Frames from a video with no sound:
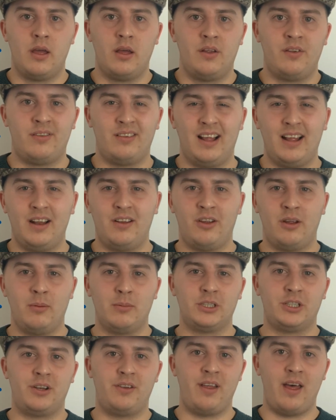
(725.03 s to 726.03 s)
Slightly too
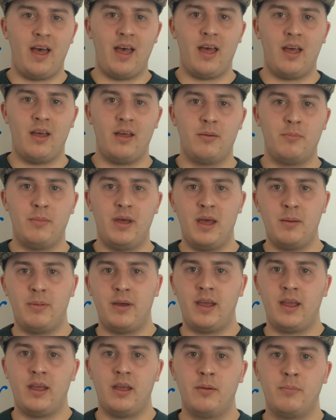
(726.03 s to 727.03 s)
much debt
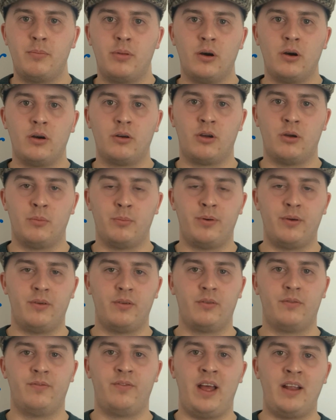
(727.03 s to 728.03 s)
maybe, but
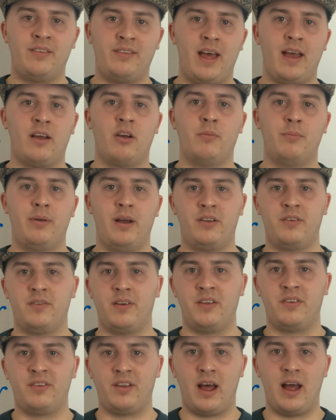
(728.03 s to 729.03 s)
their debt compared to
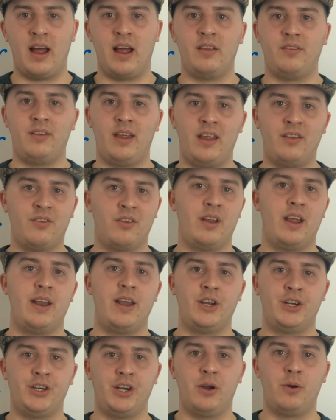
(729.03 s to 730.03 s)
their size isn't an
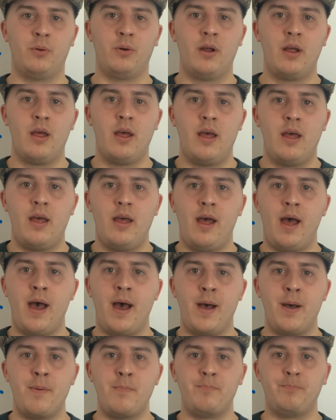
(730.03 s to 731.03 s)
issue.
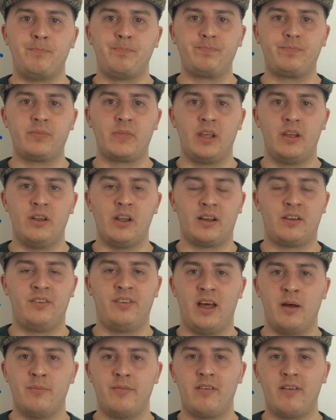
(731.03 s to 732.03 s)
Like I
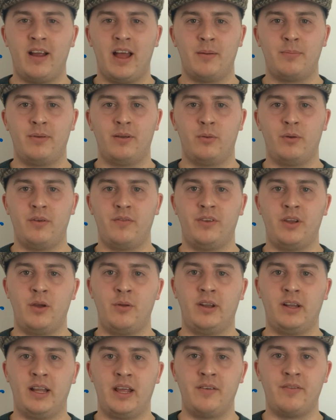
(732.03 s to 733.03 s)
say, I'm very happy with
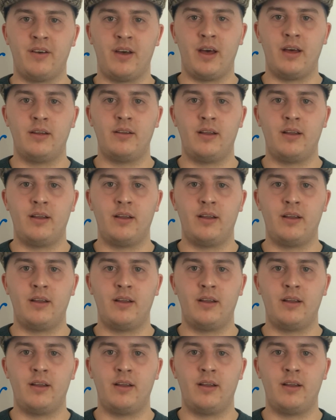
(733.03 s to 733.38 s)
Unilever.